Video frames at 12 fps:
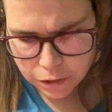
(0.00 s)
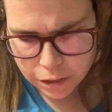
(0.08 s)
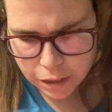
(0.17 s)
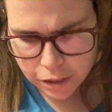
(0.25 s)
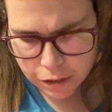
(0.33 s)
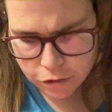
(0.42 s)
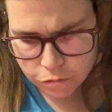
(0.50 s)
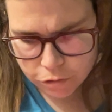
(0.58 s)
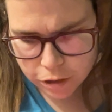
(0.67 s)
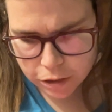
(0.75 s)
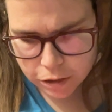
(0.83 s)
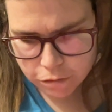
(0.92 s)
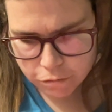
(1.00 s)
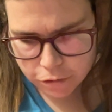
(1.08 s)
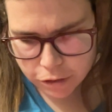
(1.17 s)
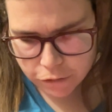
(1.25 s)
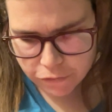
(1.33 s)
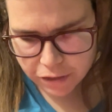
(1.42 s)
And you want to get
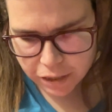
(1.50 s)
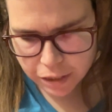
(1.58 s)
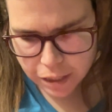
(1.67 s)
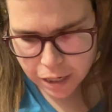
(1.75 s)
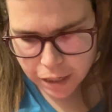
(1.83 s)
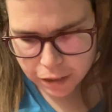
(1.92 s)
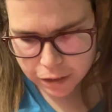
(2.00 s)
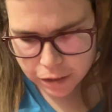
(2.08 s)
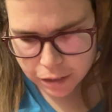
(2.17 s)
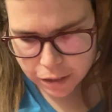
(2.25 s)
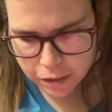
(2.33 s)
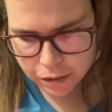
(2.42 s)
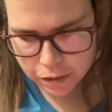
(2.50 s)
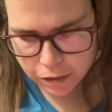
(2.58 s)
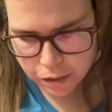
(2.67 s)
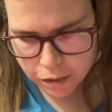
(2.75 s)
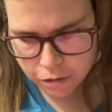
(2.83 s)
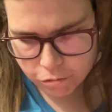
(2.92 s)
rid of the excess
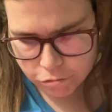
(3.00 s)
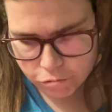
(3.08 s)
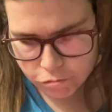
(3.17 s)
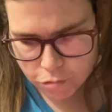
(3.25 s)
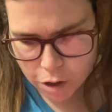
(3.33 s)
resin